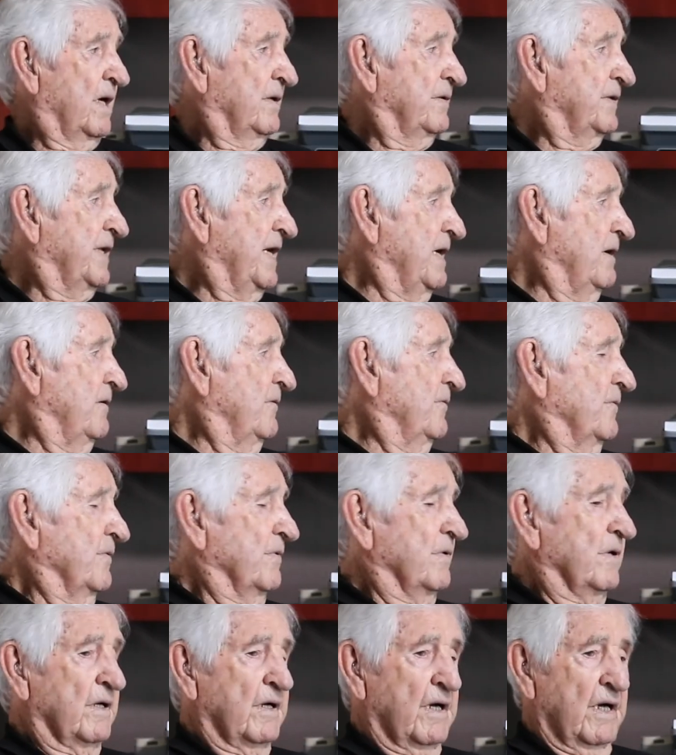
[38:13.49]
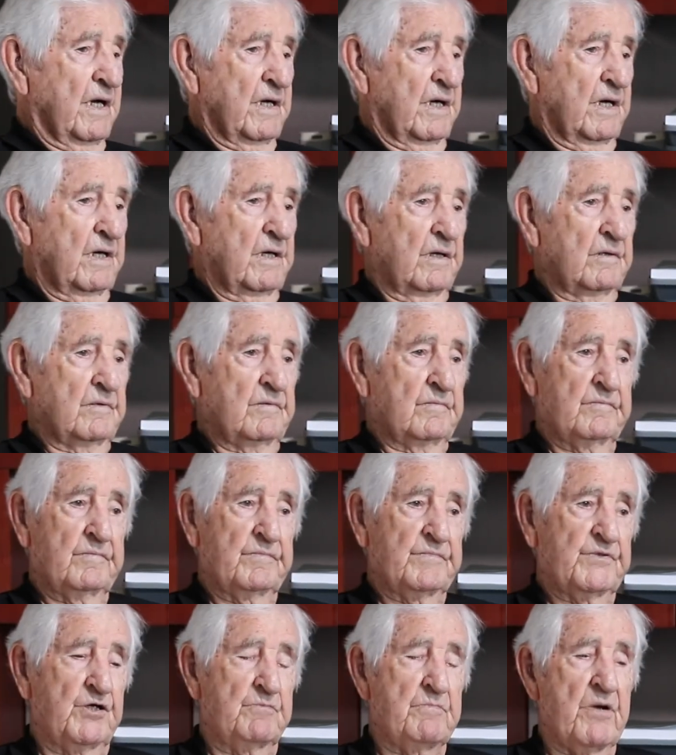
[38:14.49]
the
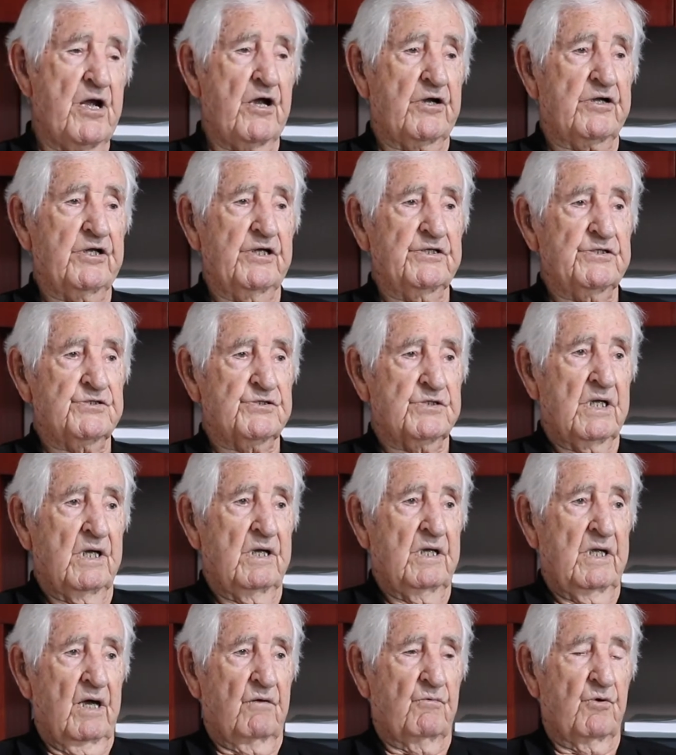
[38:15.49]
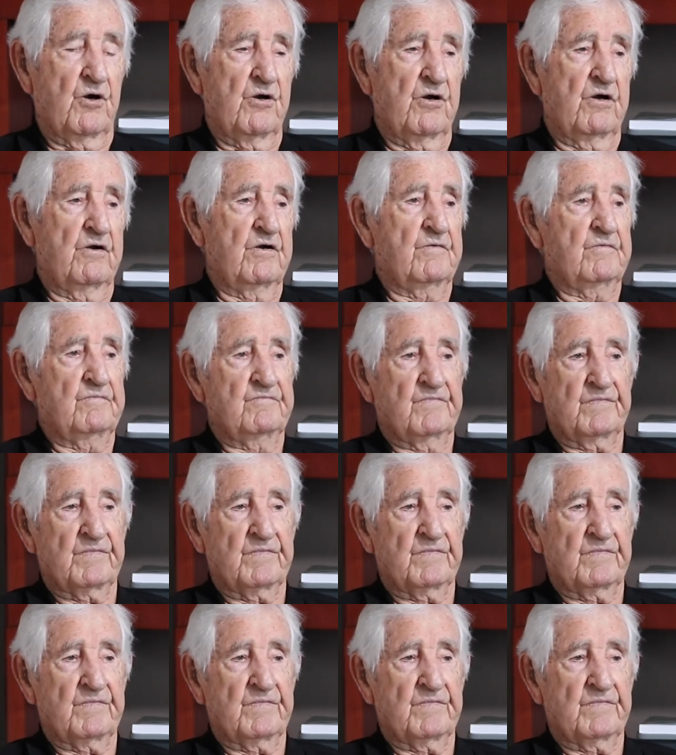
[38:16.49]
Americans were